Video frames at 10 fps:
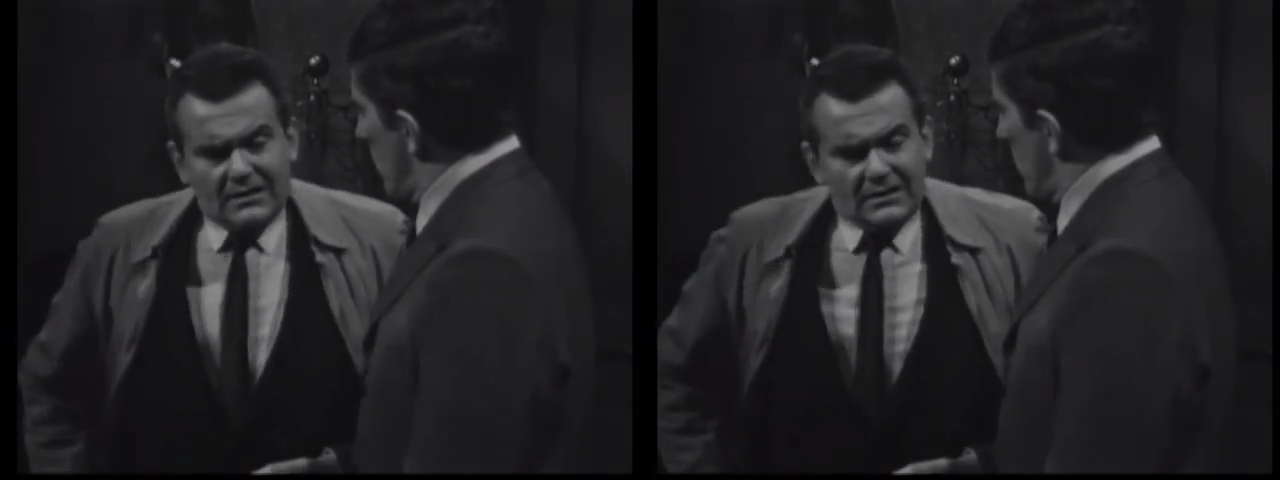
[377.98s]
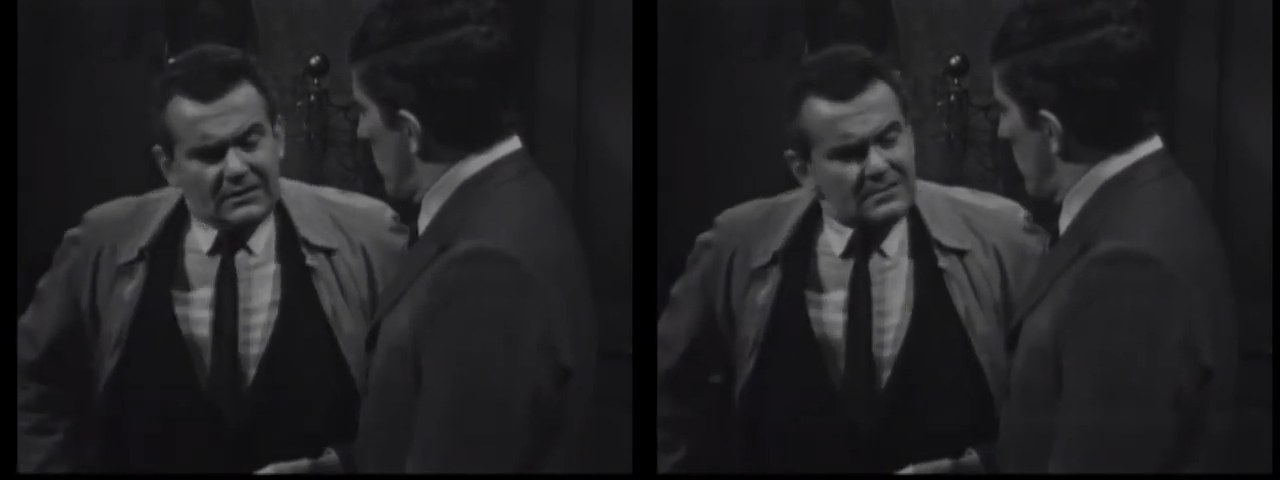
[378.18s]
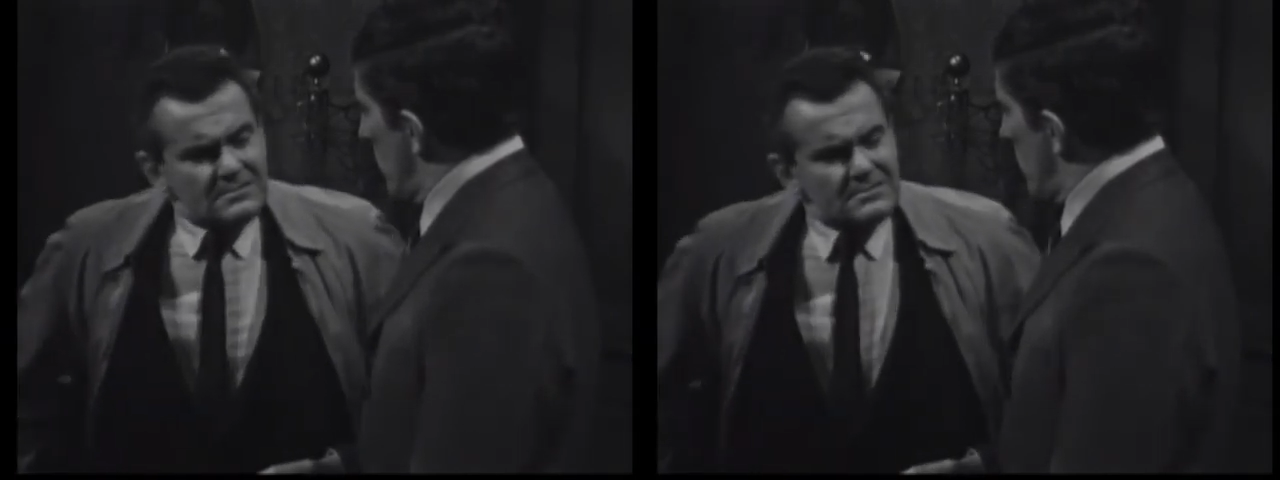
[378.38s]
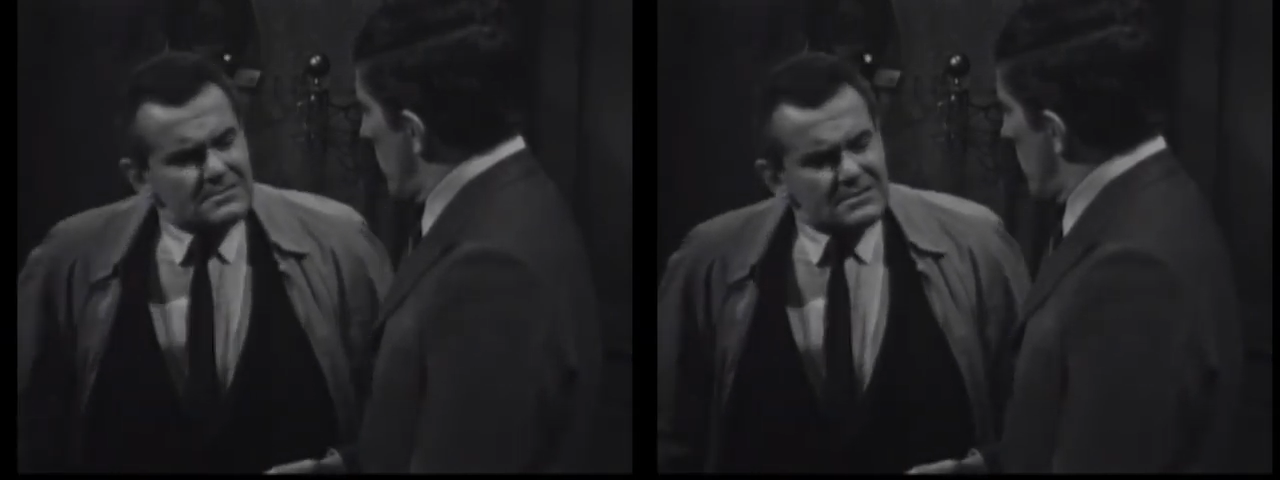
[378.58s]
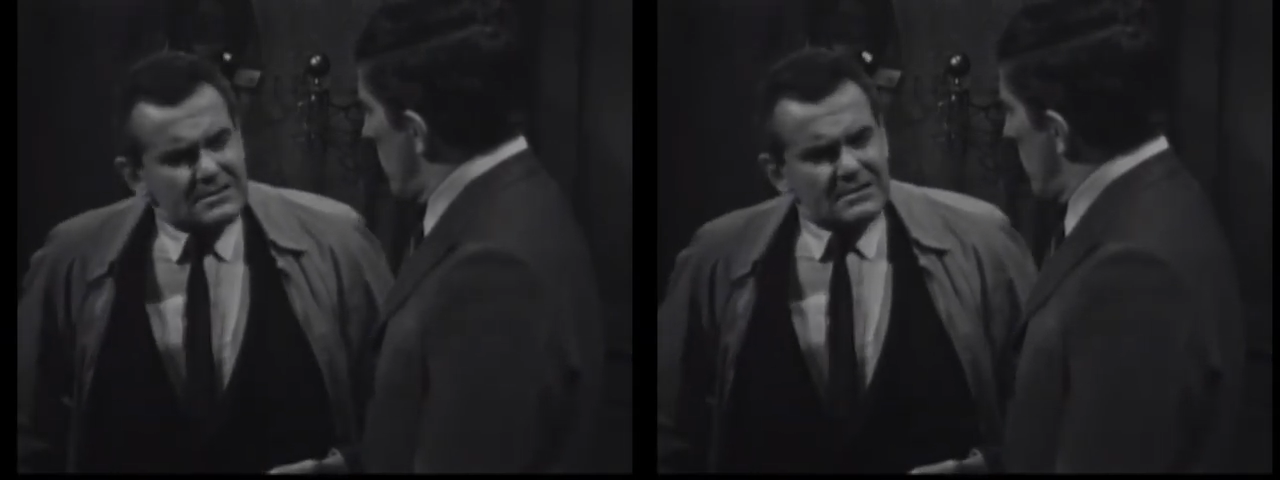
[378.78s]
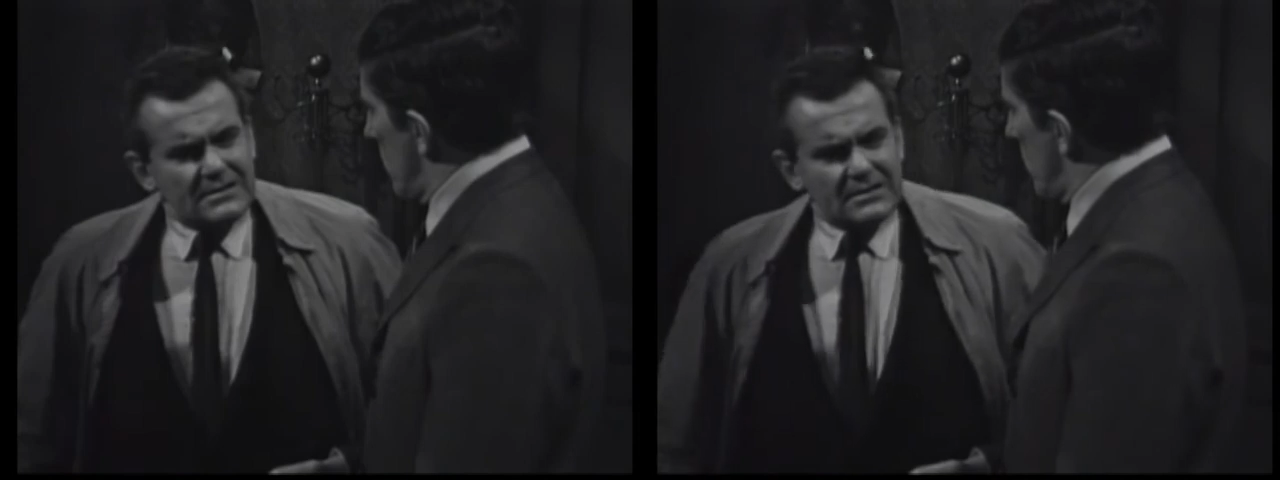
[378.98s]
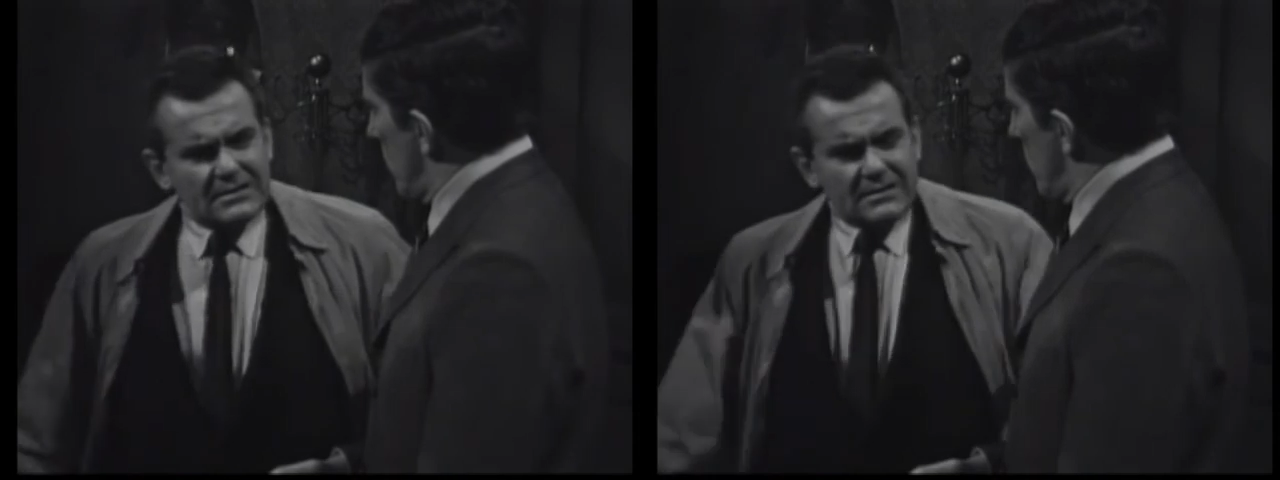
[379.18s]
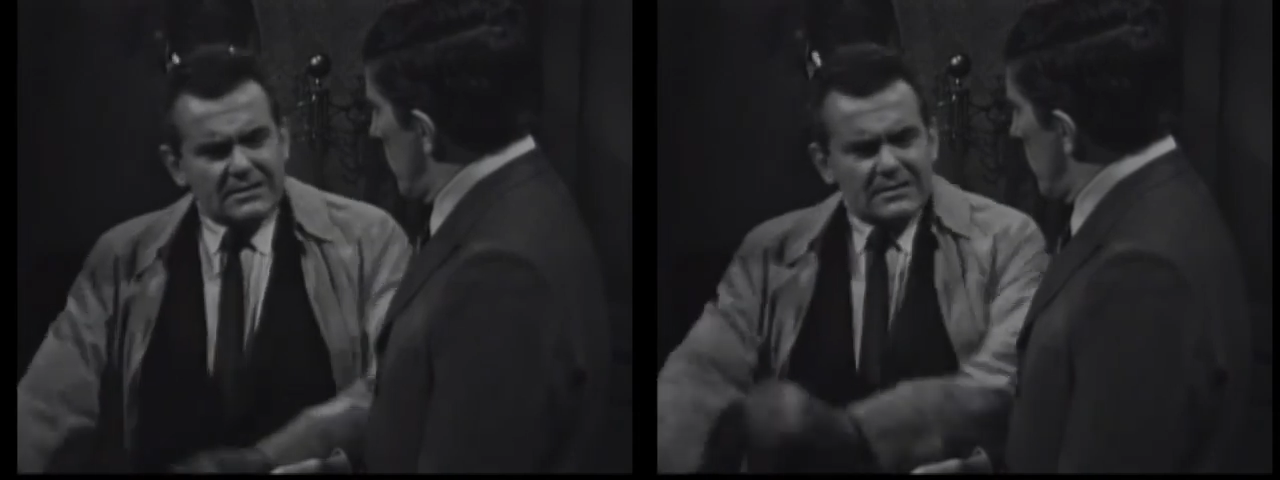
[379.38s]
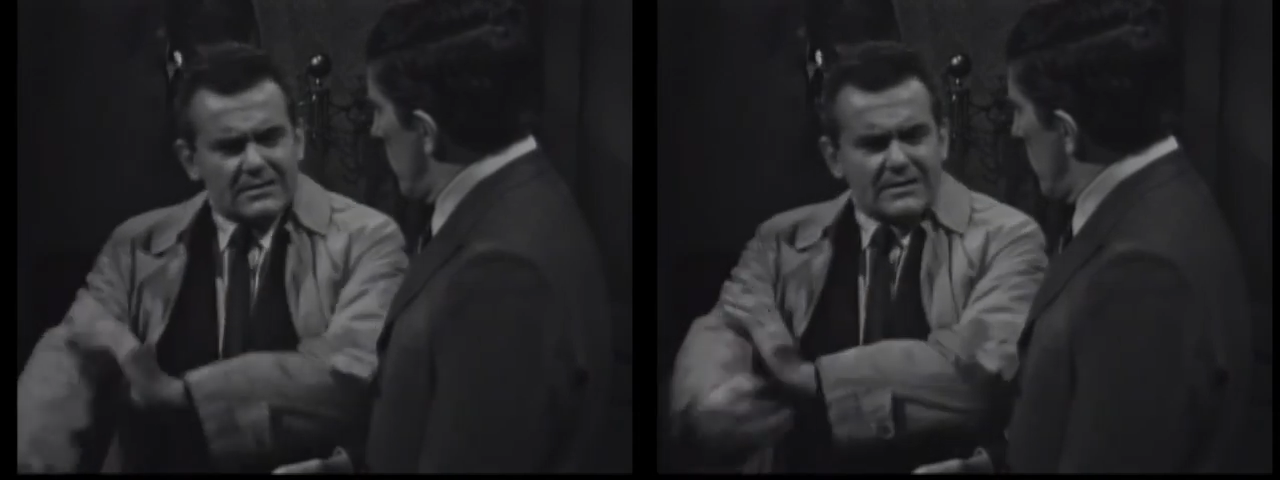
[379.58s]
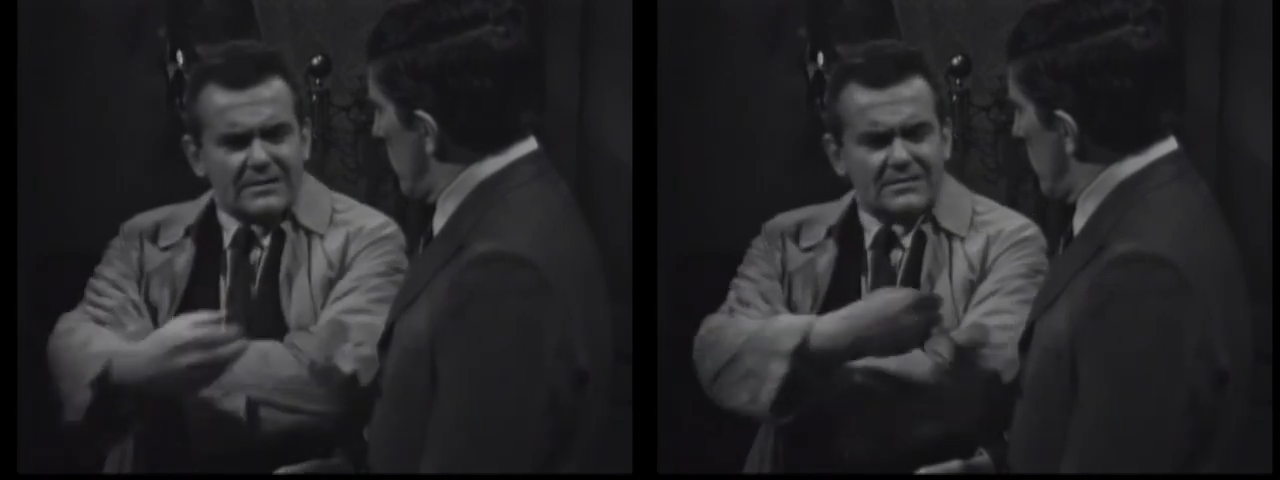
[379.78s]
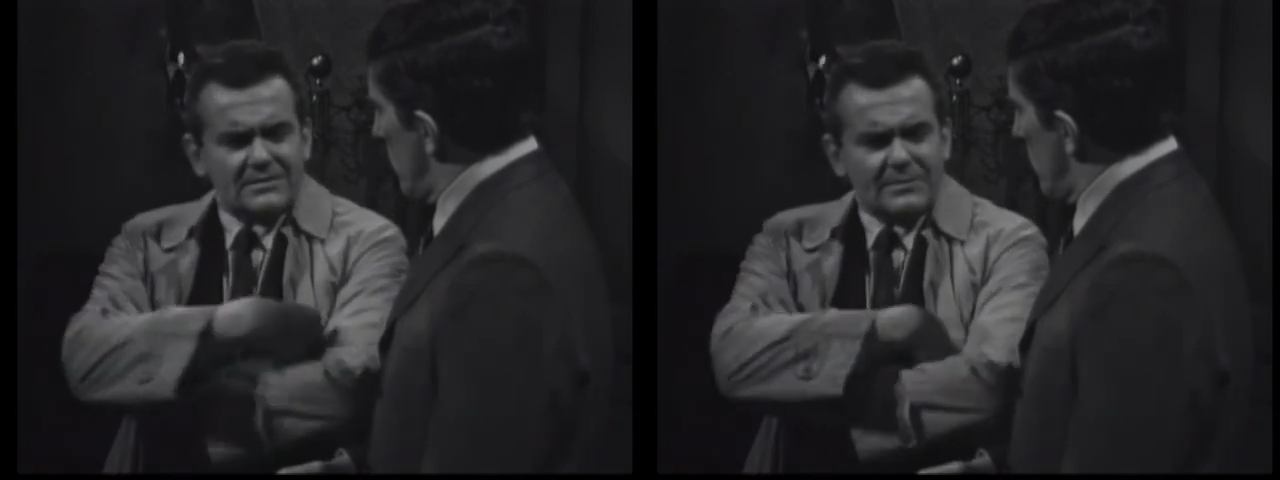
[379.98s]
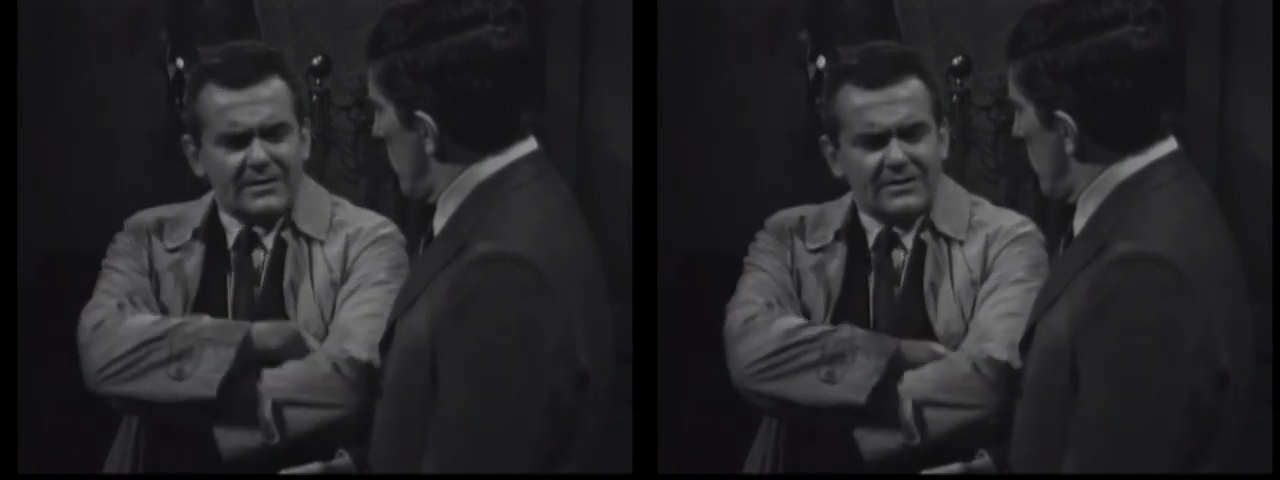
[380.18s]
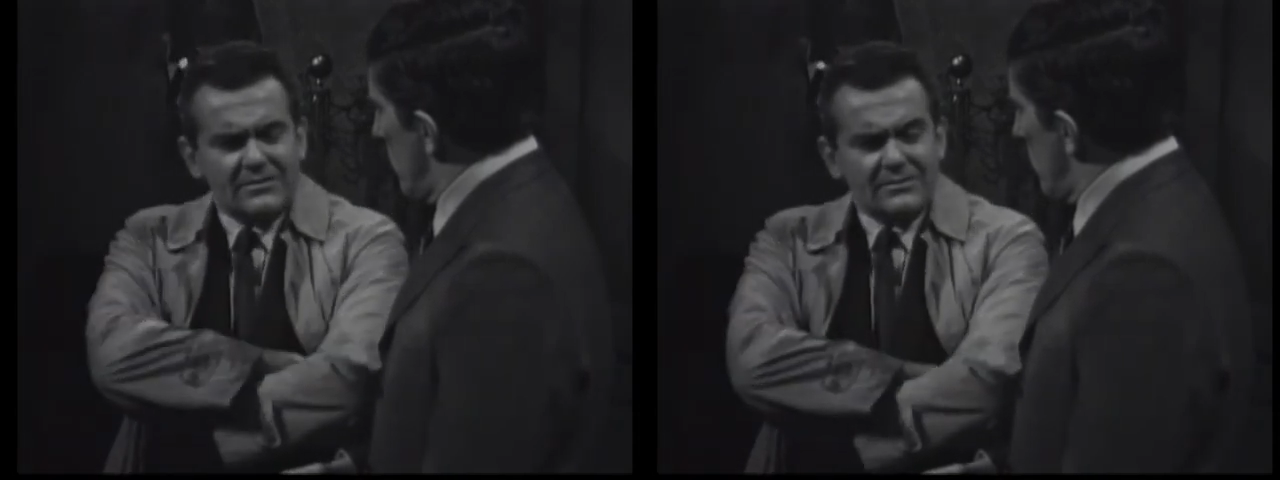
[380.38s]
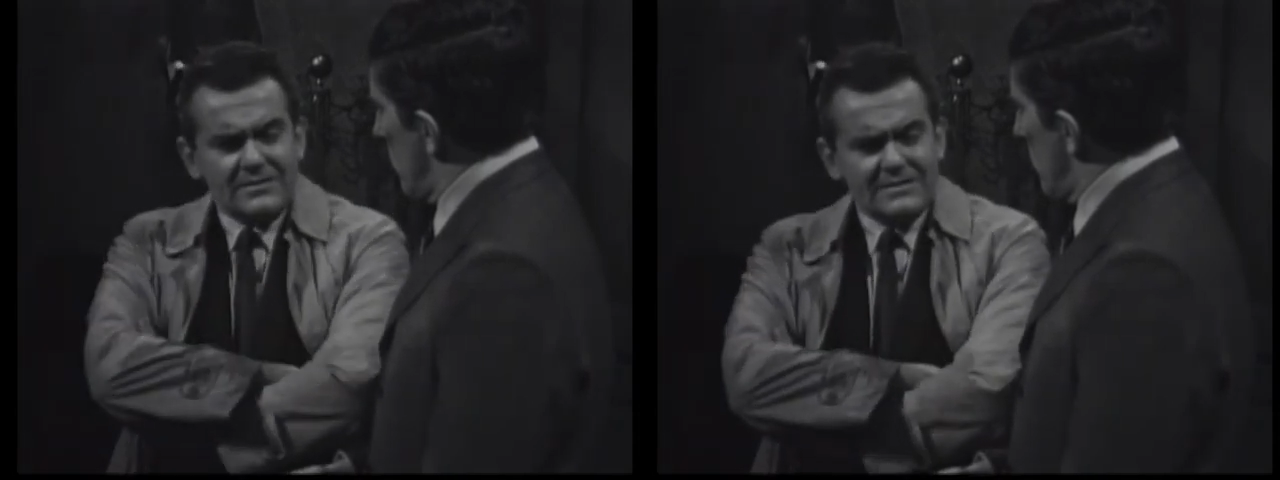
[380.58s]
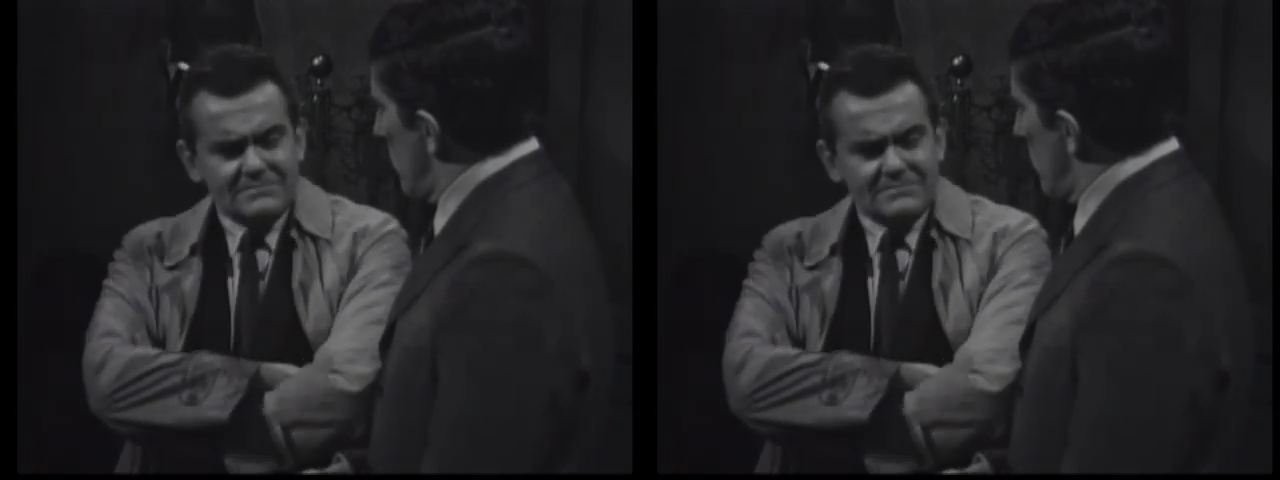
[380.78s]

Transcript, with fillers: No, it's the peculiar